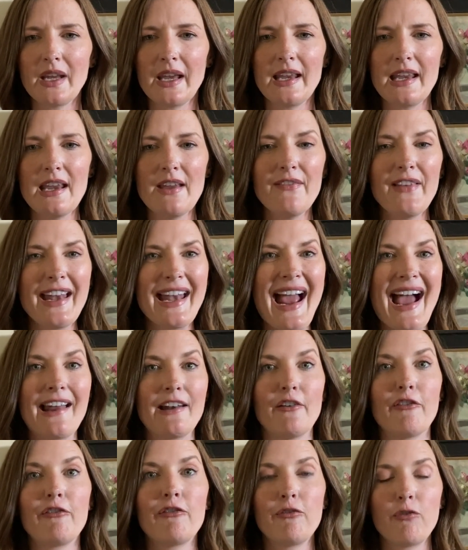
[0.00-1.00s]
even
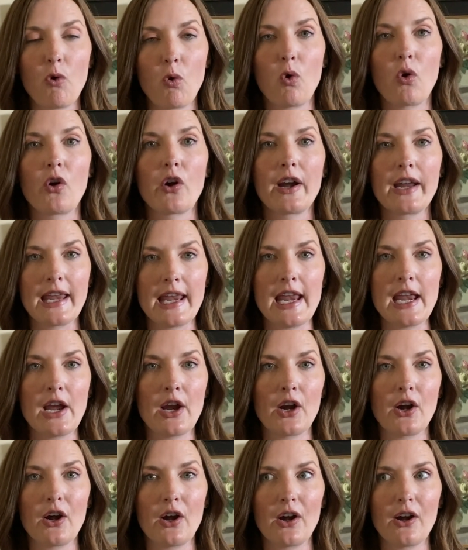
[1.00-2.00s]
at a
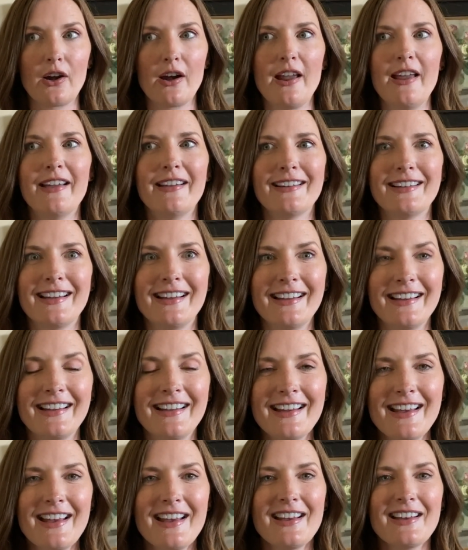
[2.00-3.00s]
4-year
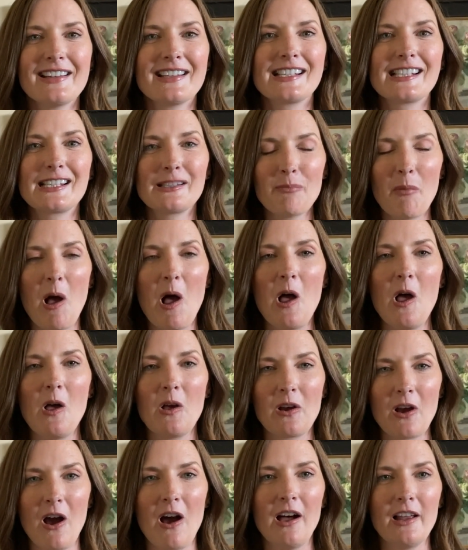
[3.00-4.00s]

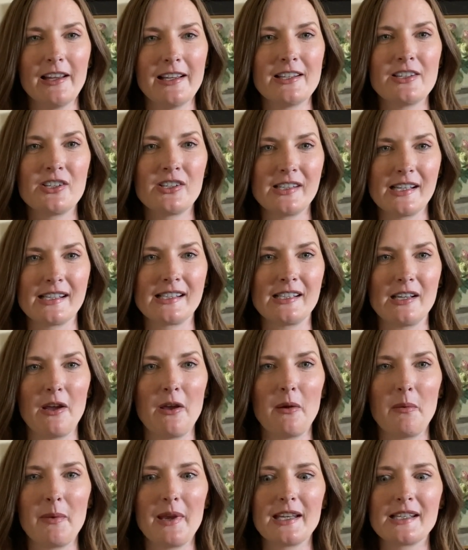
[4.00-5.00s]
small college
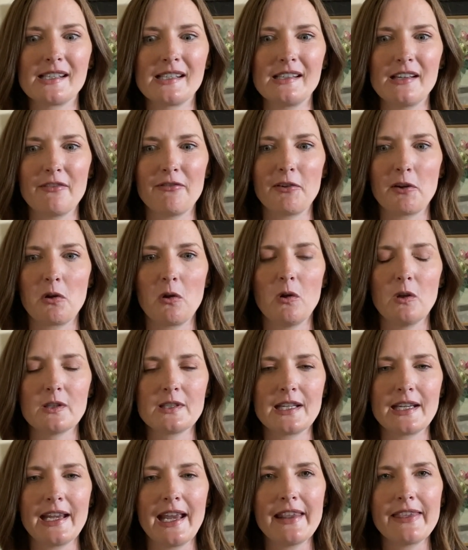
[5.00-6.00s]
system, it's
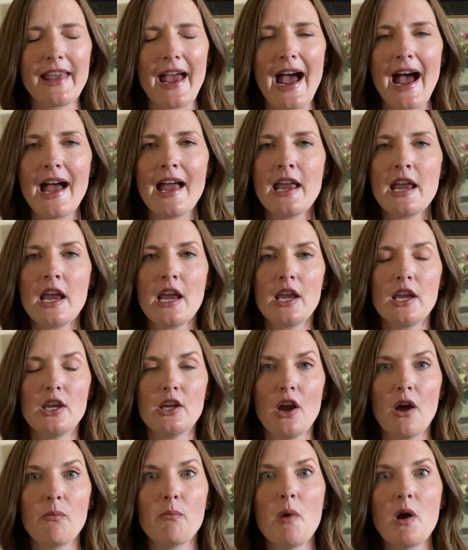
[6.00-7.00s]
difficult to get that.
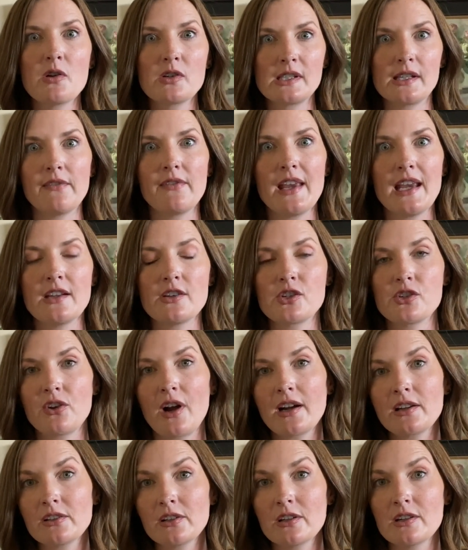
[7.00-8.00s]
Most of the
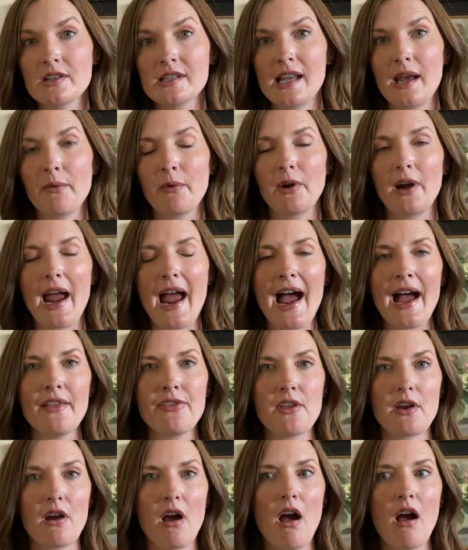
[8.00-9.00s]
instructors that were
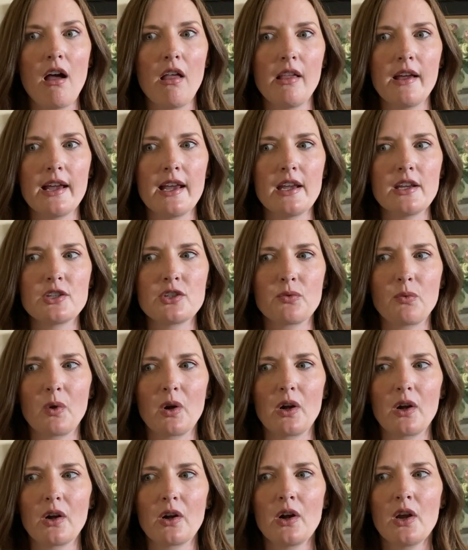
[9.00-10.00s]
at the college
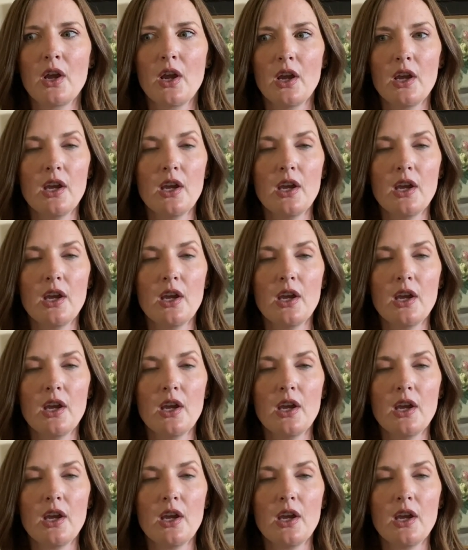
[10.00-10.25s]
were,